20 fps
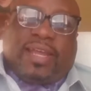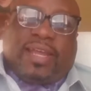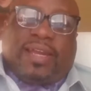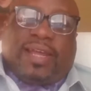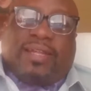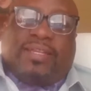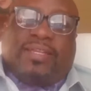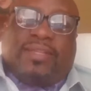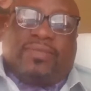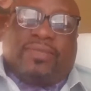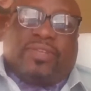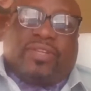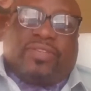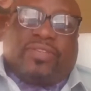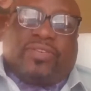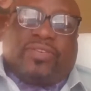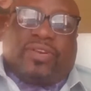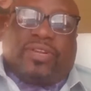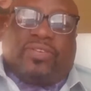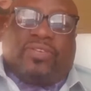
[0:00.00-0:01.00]
In
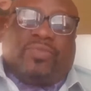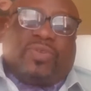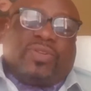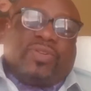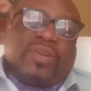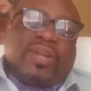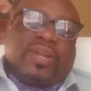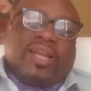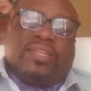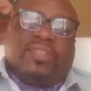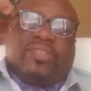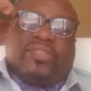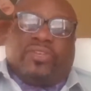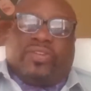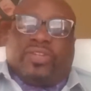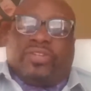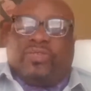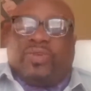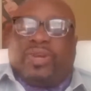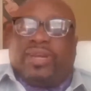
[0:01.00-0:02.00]
1932, between
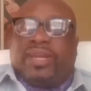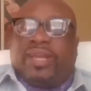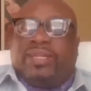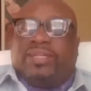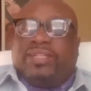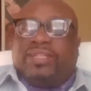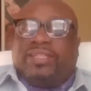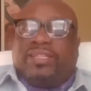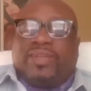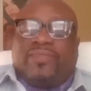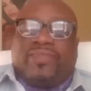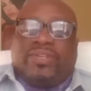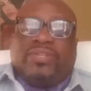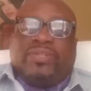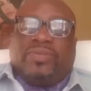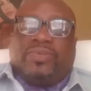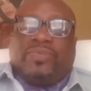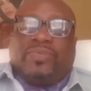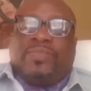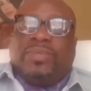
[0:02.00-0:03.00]
1932 and
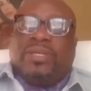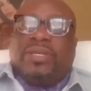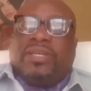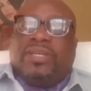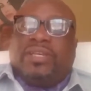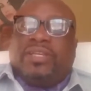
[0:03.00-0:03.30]
1972,